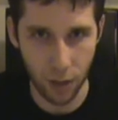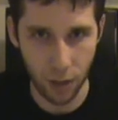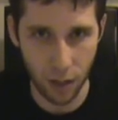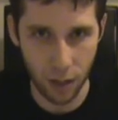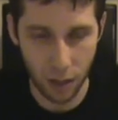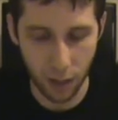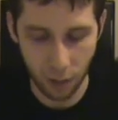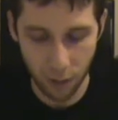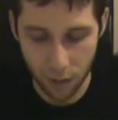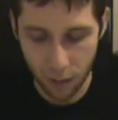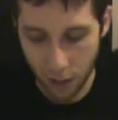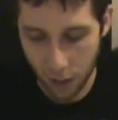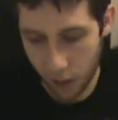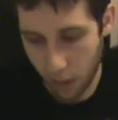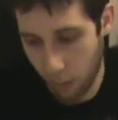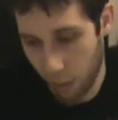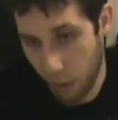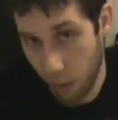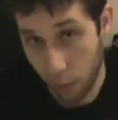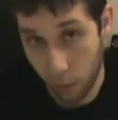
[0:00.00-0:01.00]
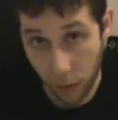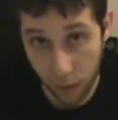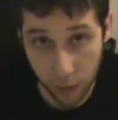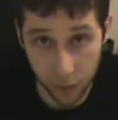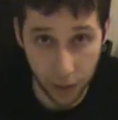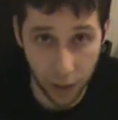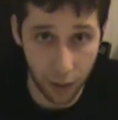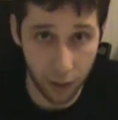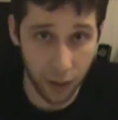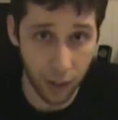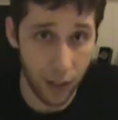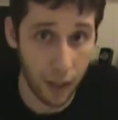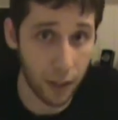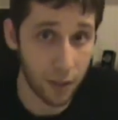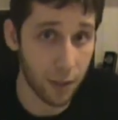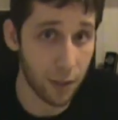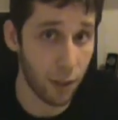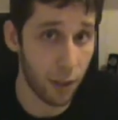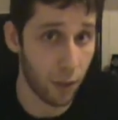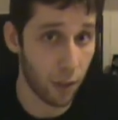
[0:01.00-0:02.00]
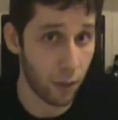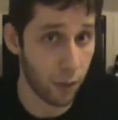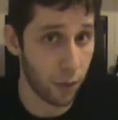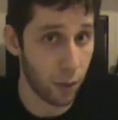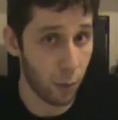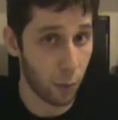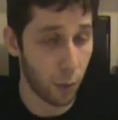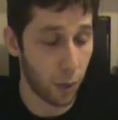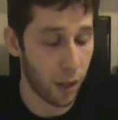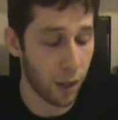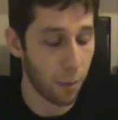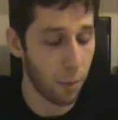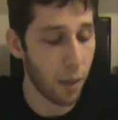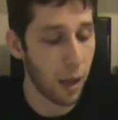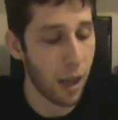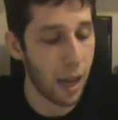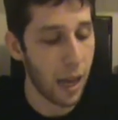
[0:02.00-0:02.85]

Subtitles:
and he was talking about Ric Flair and kind of started a feud with him.